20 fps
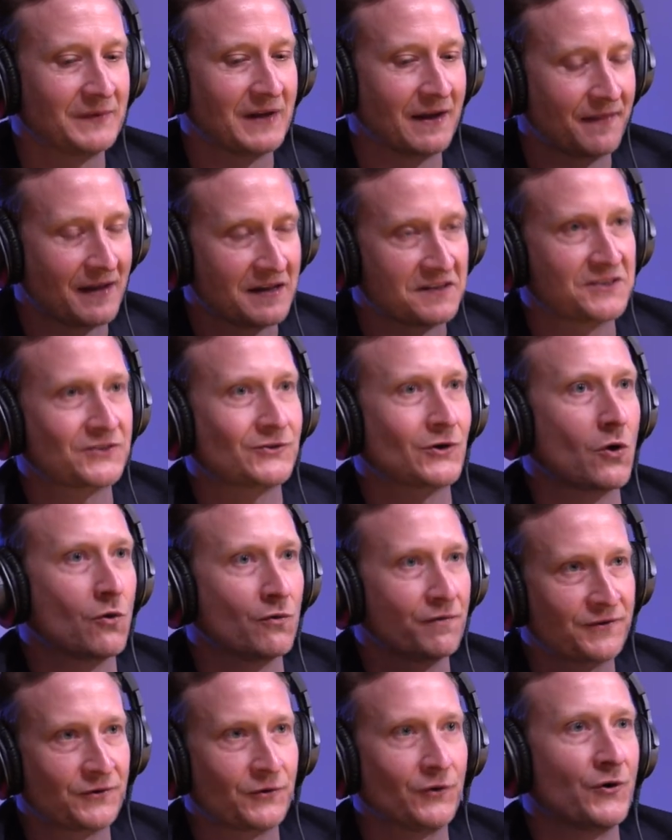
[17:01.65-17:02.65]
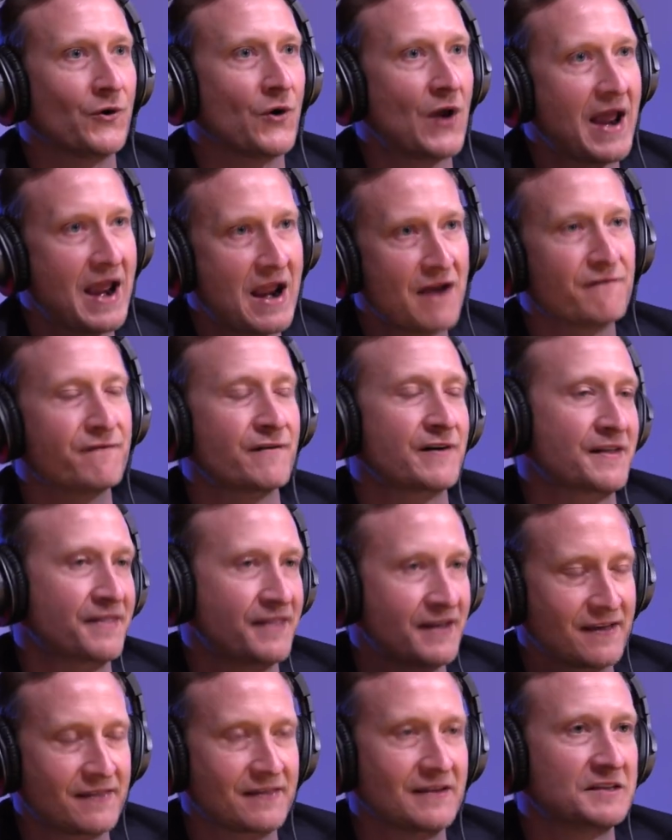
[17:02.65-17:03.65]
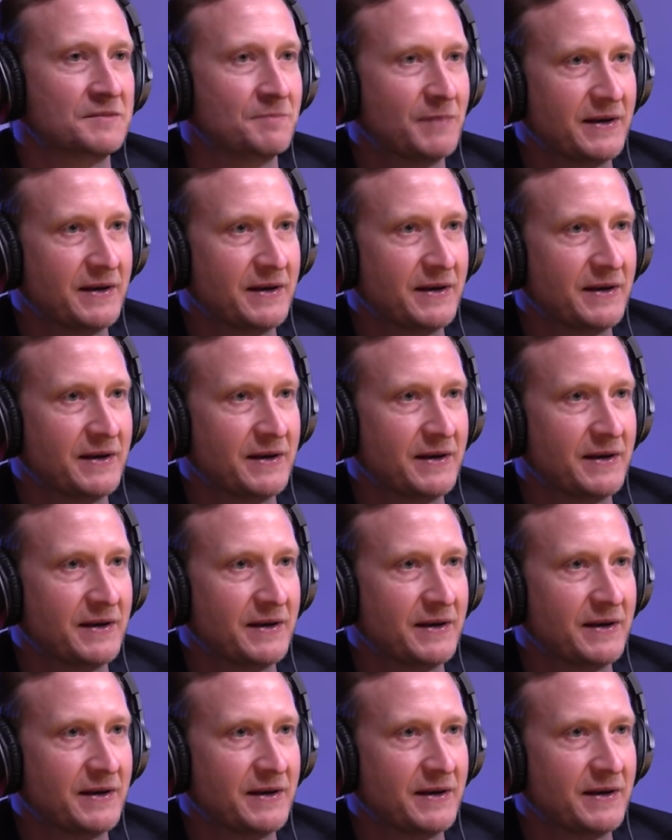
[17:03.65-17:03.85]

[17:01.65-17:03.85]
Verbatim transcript: And they scroll through everything that's